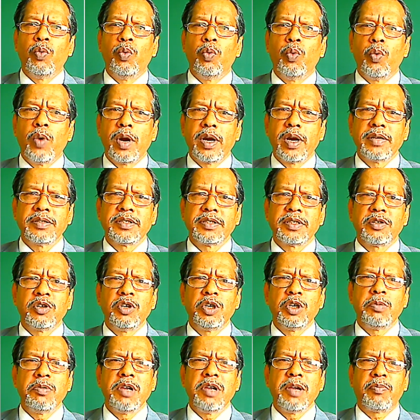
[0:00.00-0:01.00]
Where is it going
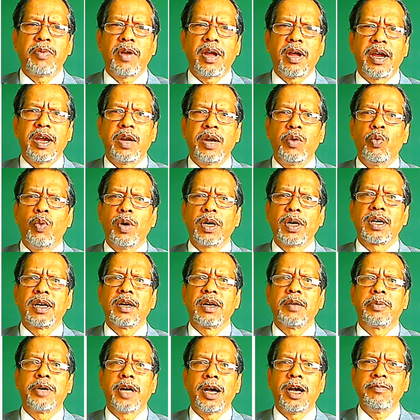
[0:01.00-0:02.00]
to be applied? What kind
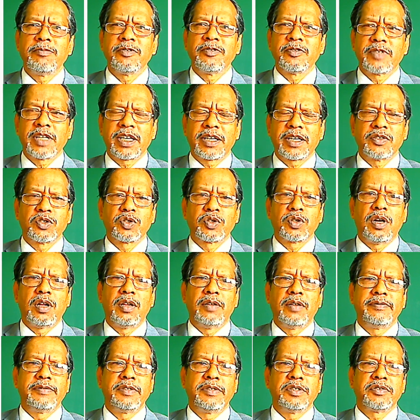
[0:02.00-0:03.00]
of problems they can
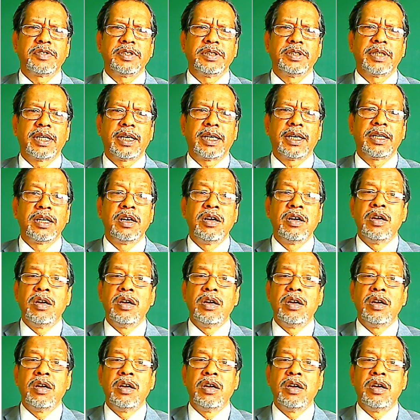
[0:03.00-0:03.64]
solve using that?